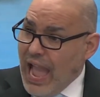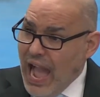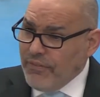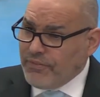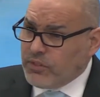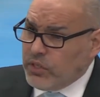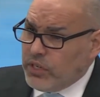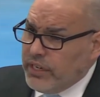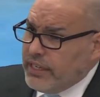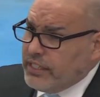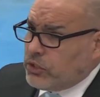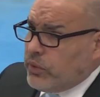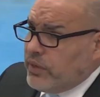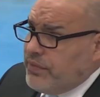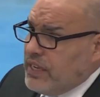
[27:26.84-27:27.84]
After
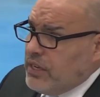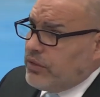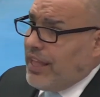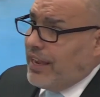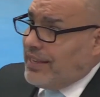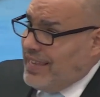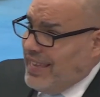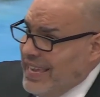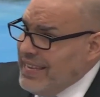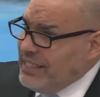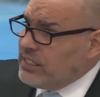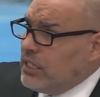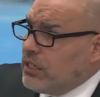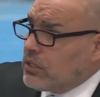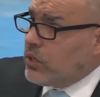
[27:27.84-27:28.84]
it's revealed that
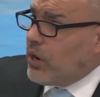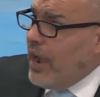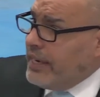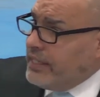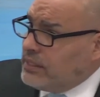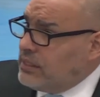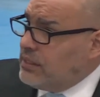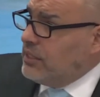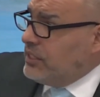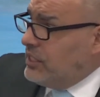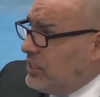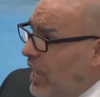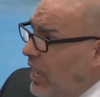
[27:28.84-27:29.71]
he is the Christ, the